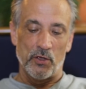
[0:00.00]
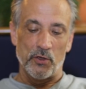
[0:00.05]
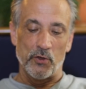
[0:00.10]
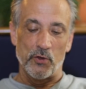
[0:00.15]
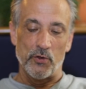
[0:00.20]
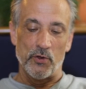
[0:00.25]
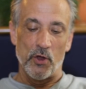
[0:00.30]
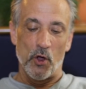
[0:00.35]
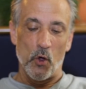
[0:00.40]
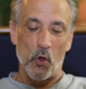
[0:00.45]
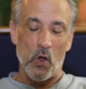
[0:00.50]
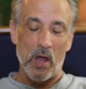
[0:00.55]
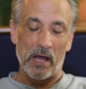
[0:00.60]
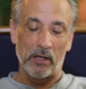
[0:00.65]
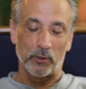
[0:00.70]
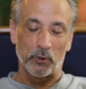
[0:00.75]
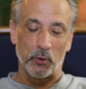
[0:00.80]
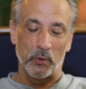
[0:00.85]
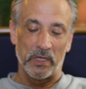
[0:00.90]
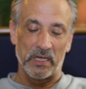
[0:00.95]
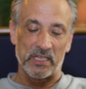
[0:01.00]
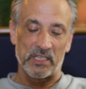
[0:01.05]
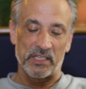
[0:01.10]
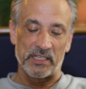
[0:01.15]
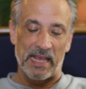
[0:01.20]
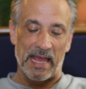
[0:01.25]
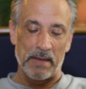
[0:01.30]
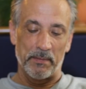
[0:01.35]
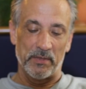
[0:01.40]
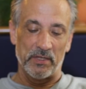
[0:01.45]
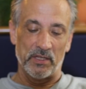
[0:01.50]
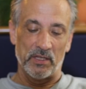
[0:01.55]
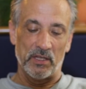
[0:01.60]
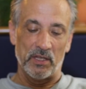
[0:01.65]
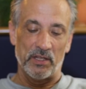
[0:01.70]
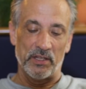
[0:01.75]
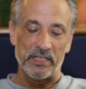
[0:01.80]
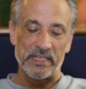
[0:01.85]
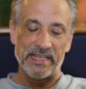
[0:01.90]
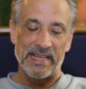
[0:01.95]
you know how to examine
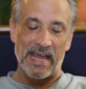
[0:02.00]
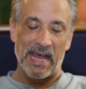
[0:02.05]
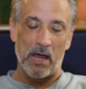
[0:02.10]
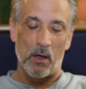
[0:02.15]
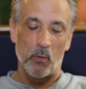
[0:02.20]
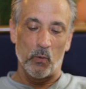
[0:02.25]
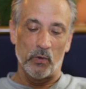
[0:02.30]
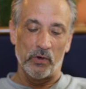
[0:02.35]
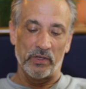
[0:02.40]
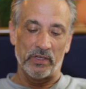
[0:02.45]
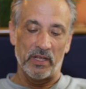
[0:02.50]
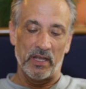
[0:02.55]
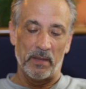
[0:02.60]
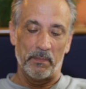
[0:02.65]
the outward